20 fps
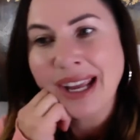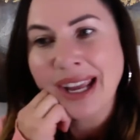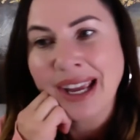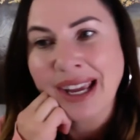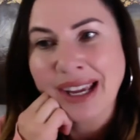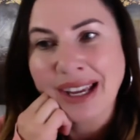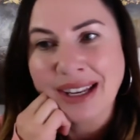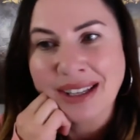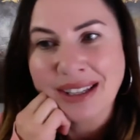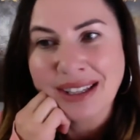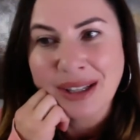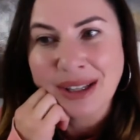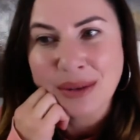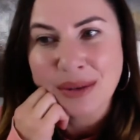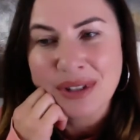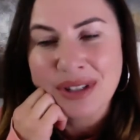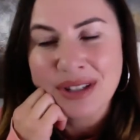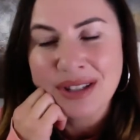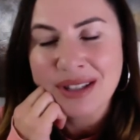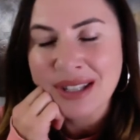And it
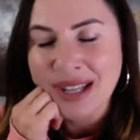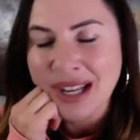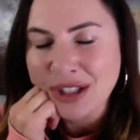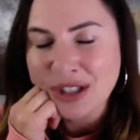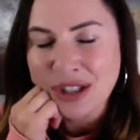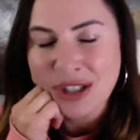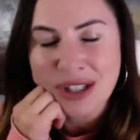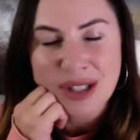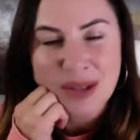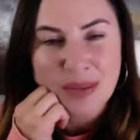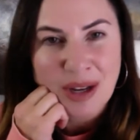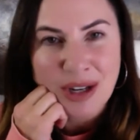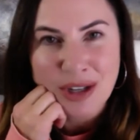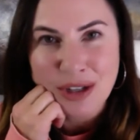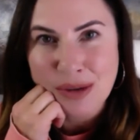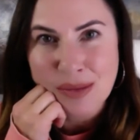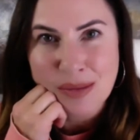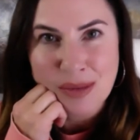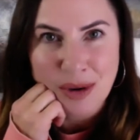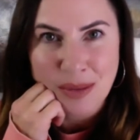was such a
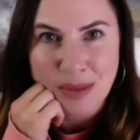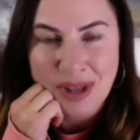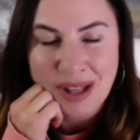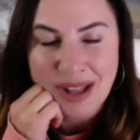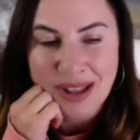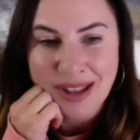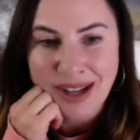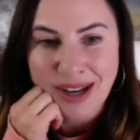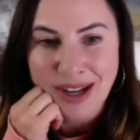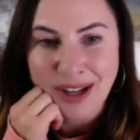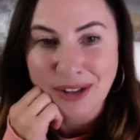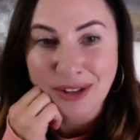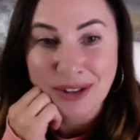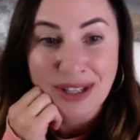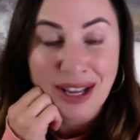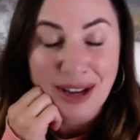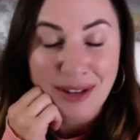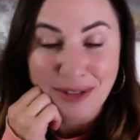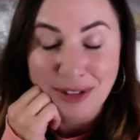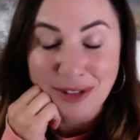special moment that I'll
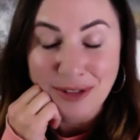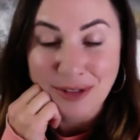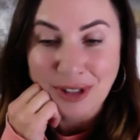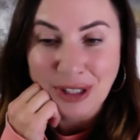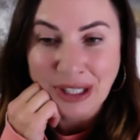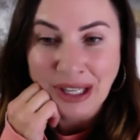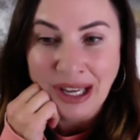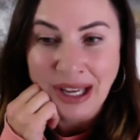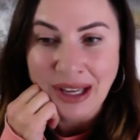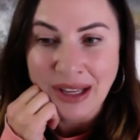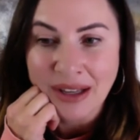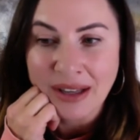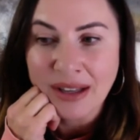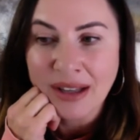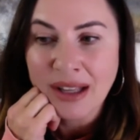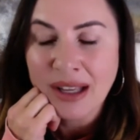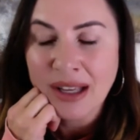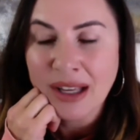never forget.